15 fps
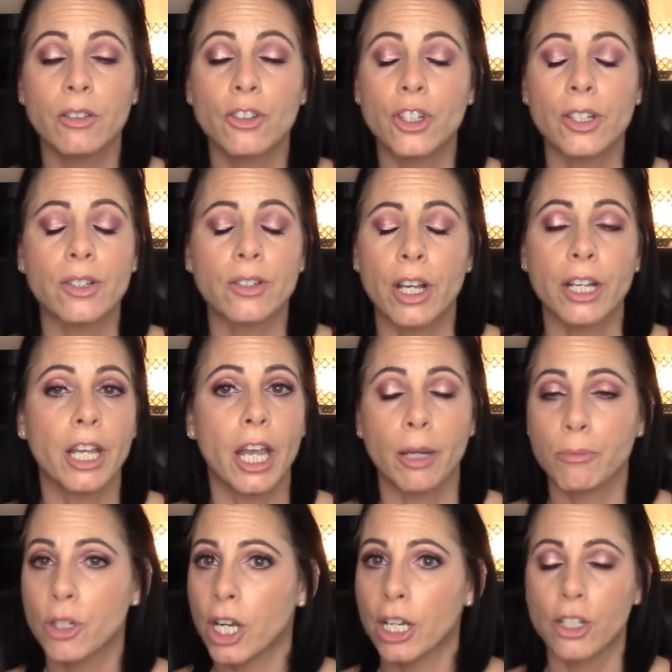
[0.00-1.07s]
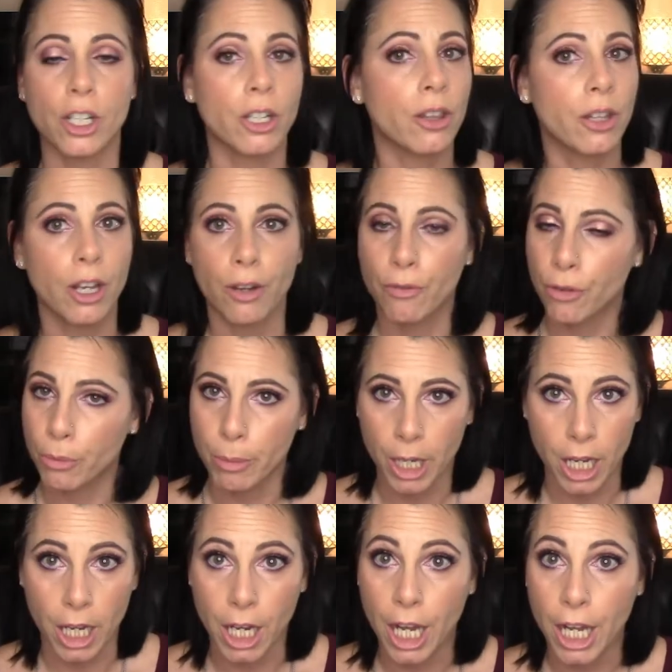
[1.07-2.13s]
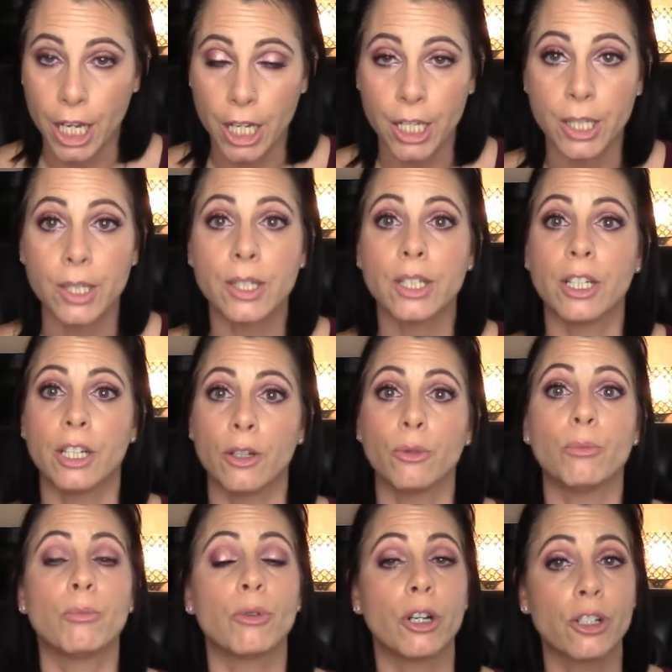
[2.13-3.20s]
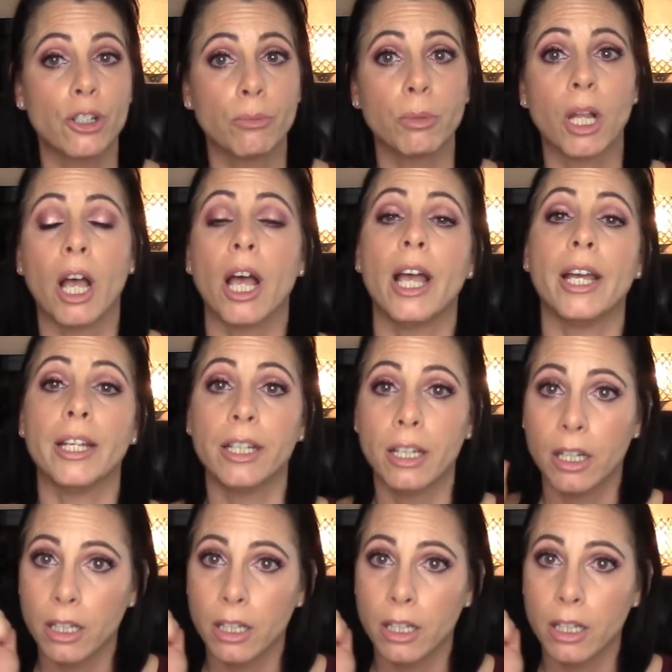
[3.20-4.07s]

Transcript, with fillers: just a game-changing thing for me is, you know, brush apply,